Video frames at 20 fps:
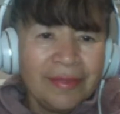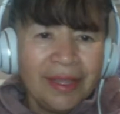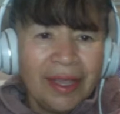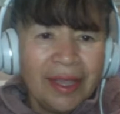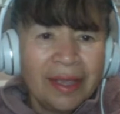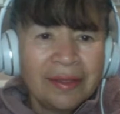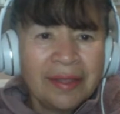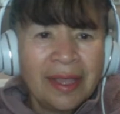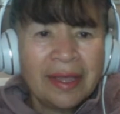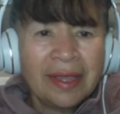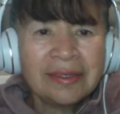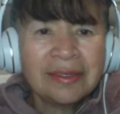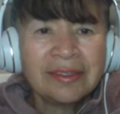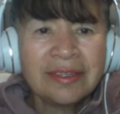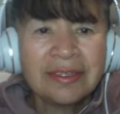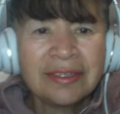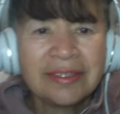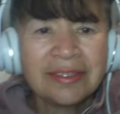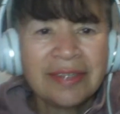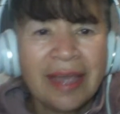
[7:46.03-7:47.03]
And then
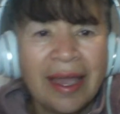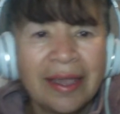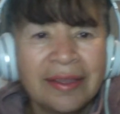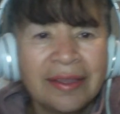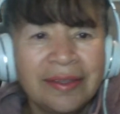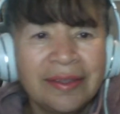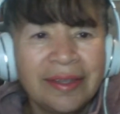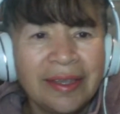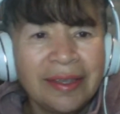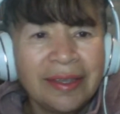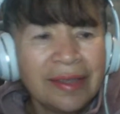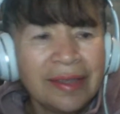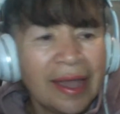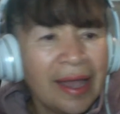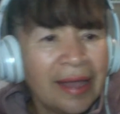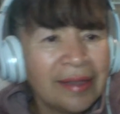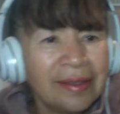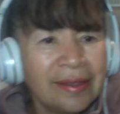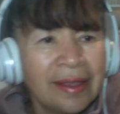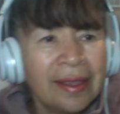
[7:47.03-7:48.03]
since I did
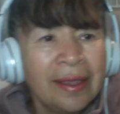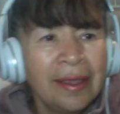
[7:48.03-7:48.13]
that,